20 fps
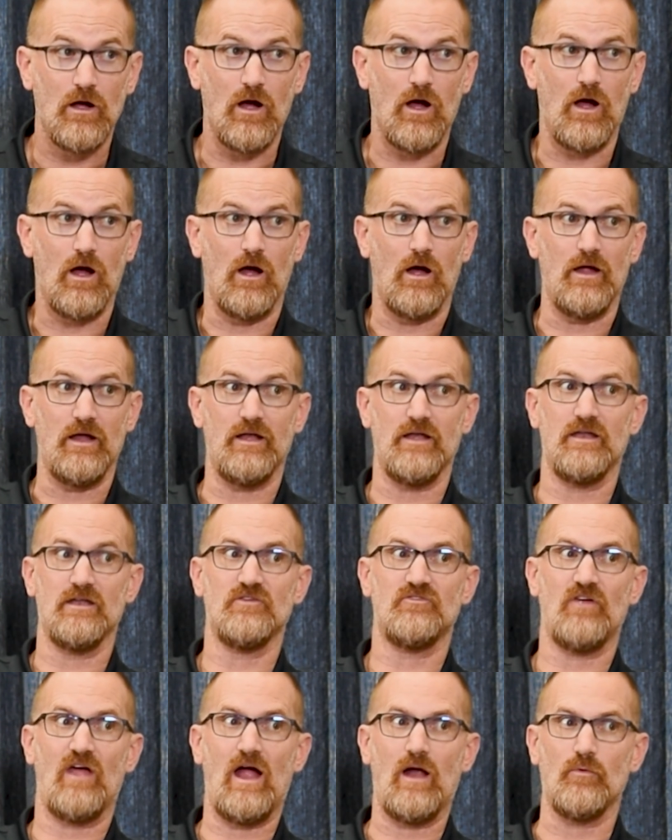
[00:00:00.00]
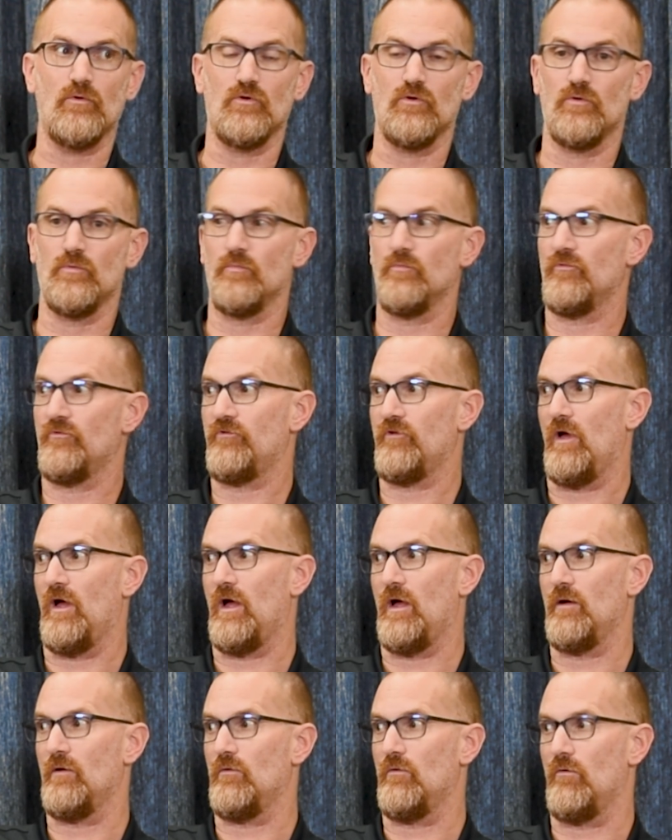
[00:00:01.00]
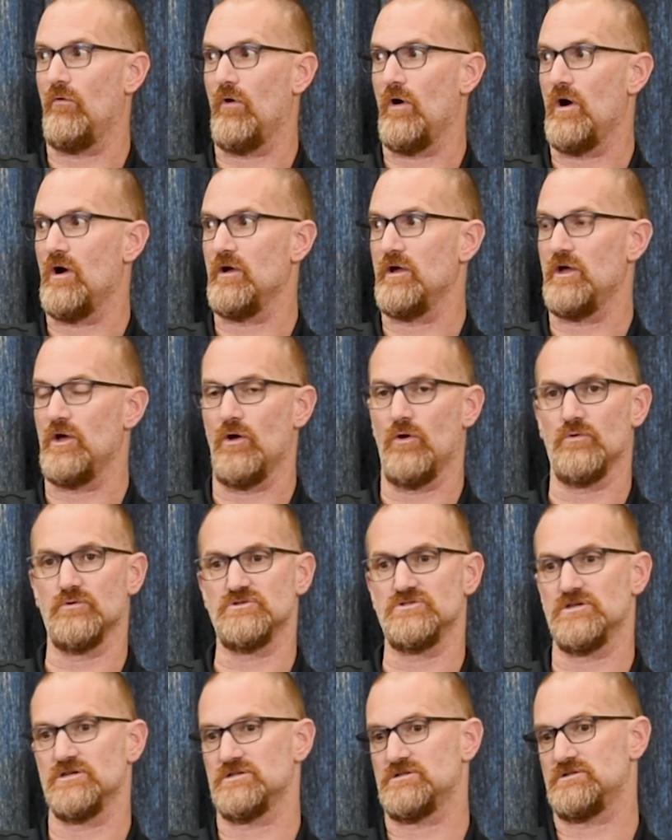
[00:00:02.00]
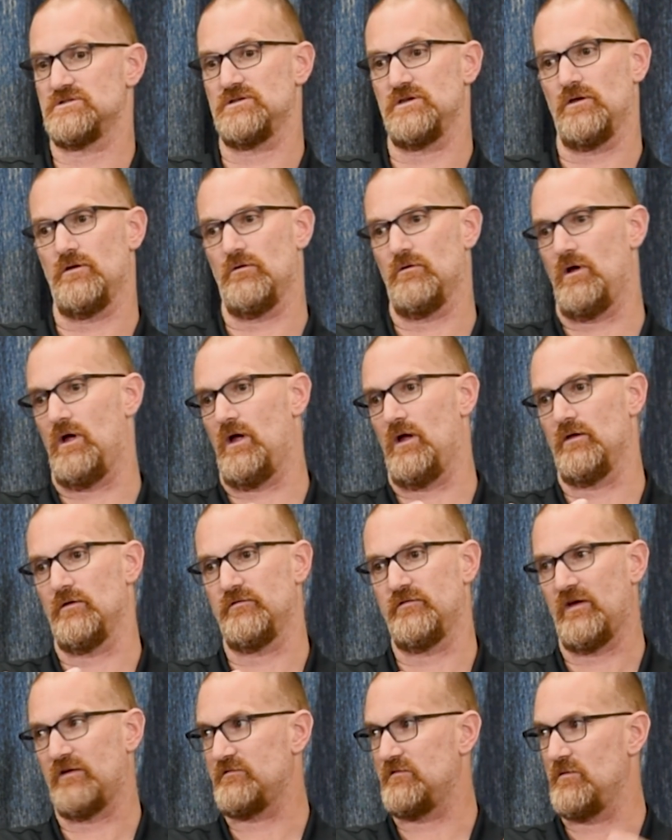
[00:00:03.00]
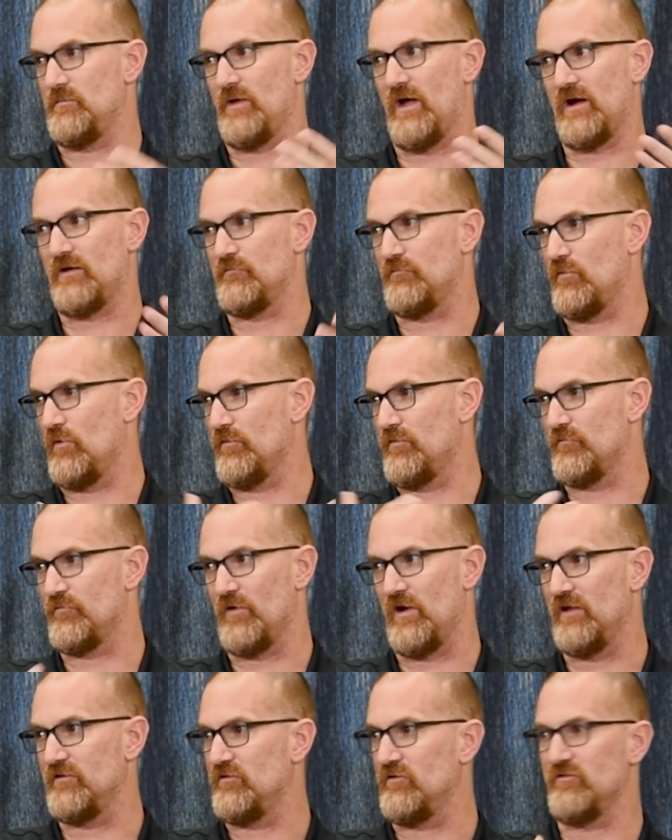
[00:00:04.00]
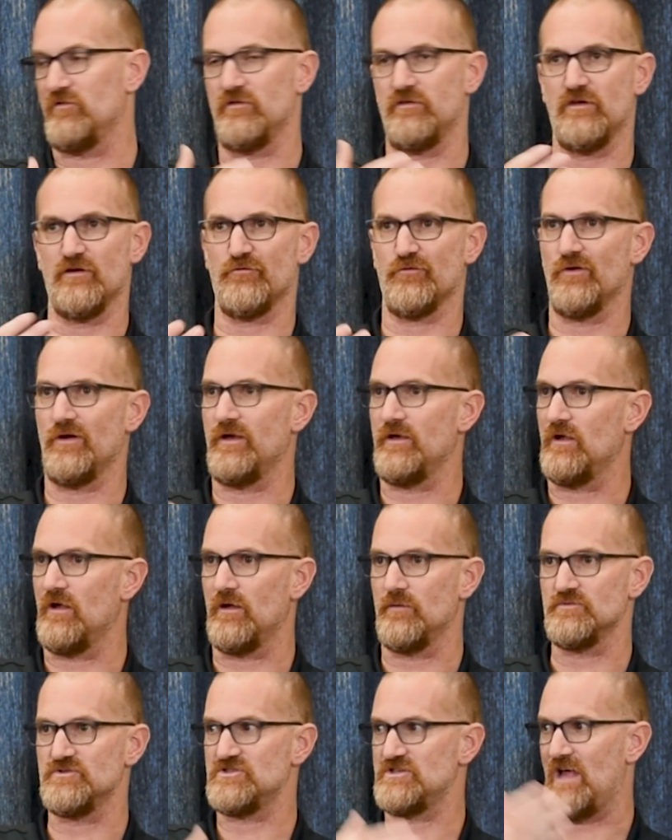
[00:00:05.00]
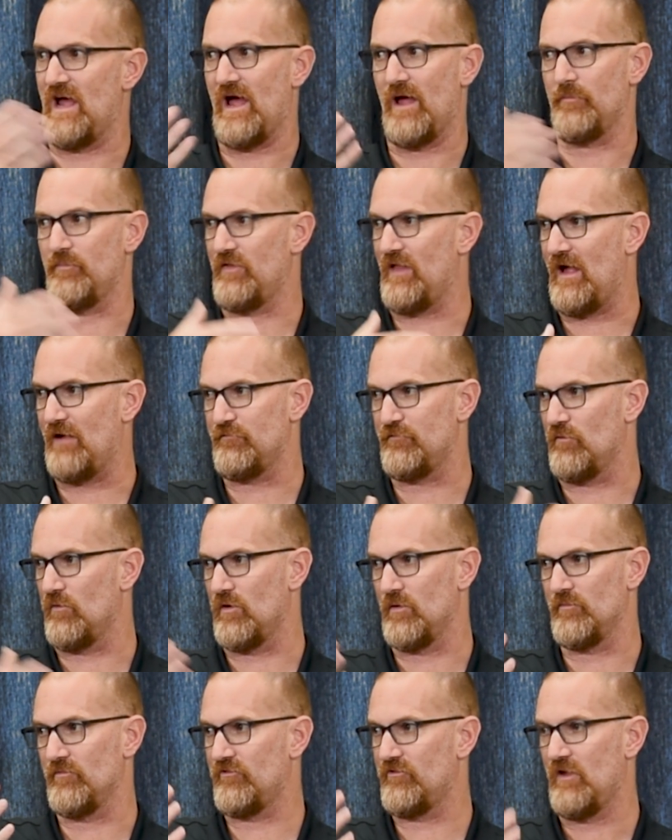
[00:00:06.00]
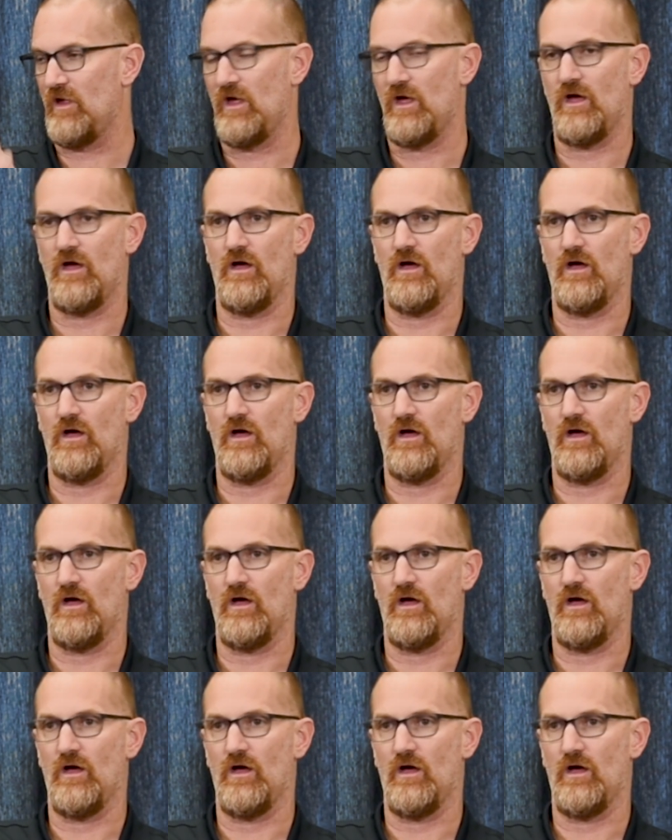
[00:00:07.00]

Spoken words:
and in chat rooms, or just texting back and forth with friends using different chat platforms.